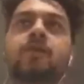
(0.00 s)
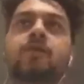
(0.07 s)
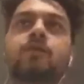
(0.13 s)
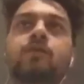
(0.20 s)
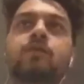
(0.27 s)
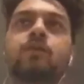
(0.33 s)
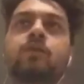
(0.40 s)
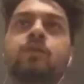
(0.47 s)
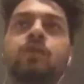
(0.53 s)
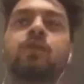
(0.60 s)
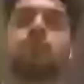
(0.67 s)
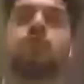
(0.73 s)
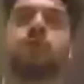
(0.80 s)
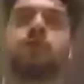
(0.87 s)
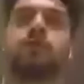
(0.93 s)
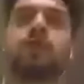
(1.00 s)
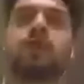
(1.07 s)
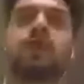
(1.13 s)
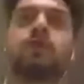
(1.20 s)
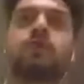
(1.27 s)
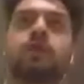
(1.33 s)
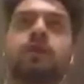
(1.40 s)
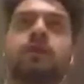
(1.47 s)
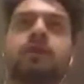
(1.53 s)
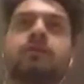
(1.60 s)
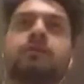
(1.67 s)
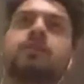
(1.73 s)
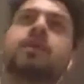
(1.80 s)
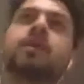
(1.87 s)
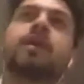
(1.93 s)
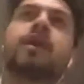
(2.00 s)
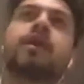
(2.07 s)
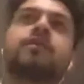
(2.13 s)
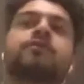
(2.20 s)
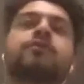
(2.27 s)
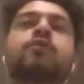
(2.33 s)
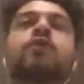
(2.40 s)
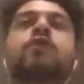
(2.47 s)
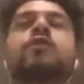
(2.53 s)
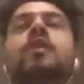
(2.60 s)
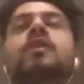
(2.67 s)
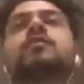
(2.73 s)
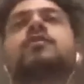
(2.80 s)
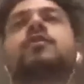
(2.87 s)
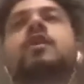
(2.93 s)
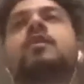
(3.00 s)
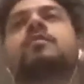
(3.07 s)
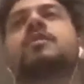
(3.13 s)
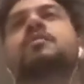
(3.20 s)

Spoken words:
So you need to be really quick, and as soon as you come,